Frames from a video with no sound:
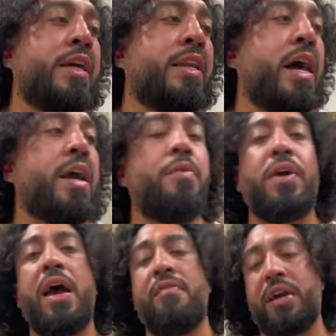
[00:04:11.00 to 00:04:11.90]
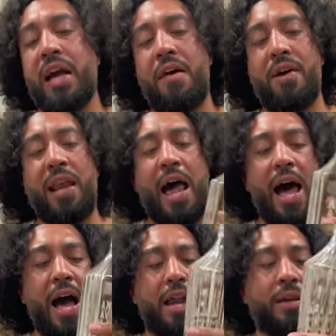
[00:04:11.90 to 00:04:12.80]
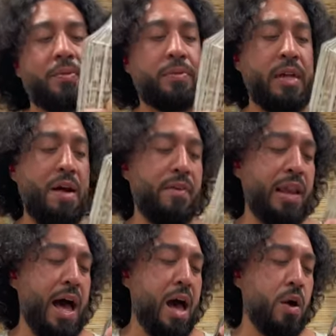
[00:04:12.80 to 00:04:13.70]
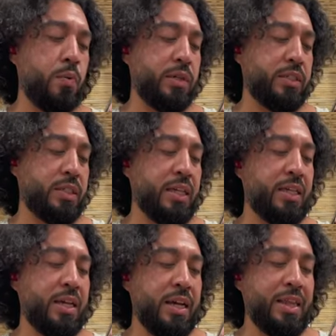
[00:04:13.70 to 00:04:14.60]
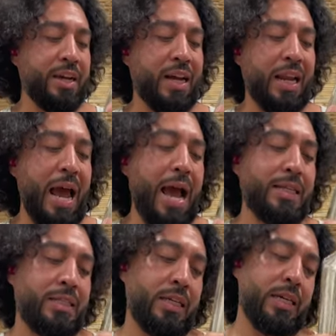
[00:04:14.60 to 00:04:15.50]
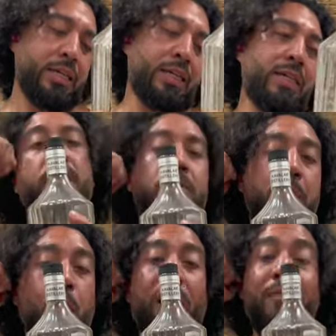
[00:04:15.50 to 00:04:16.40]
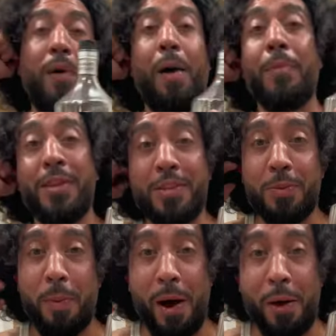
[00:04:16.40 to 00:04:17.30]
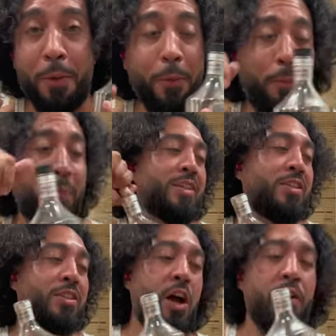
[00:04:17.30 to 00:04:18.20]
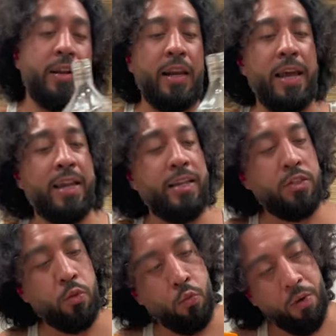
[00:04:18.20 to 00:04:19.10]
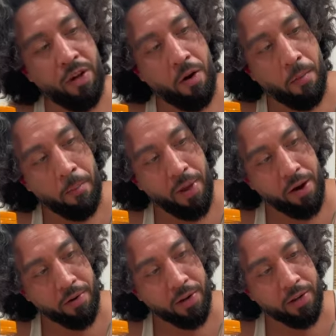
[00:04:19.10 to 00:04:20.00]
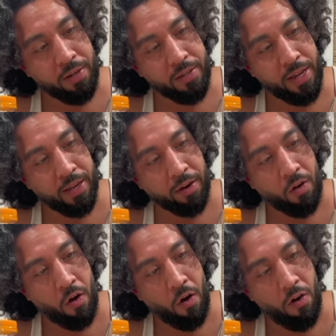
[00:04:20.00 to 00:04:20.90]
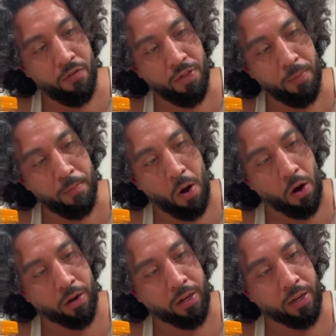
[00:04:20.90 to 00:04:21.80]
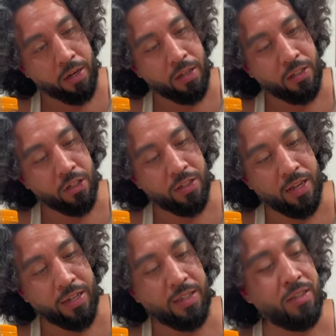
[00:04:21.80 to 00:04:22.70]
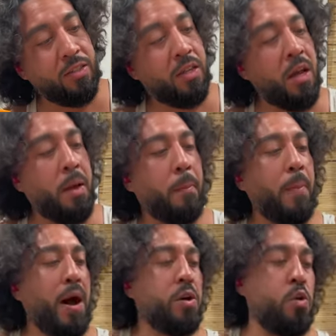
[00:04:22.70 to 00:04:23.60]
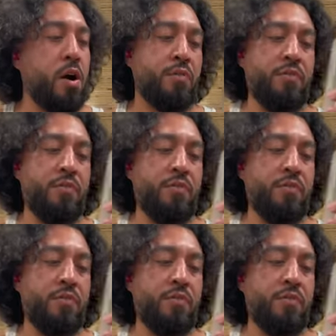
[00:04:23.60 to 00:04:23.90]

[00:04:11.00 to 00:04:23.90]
Now here we have the Kavalan, Kavalan whiskey, the classic. My wife bought me this bottle. Sorry, ladies, we are married taken off of the market, just like this bottle of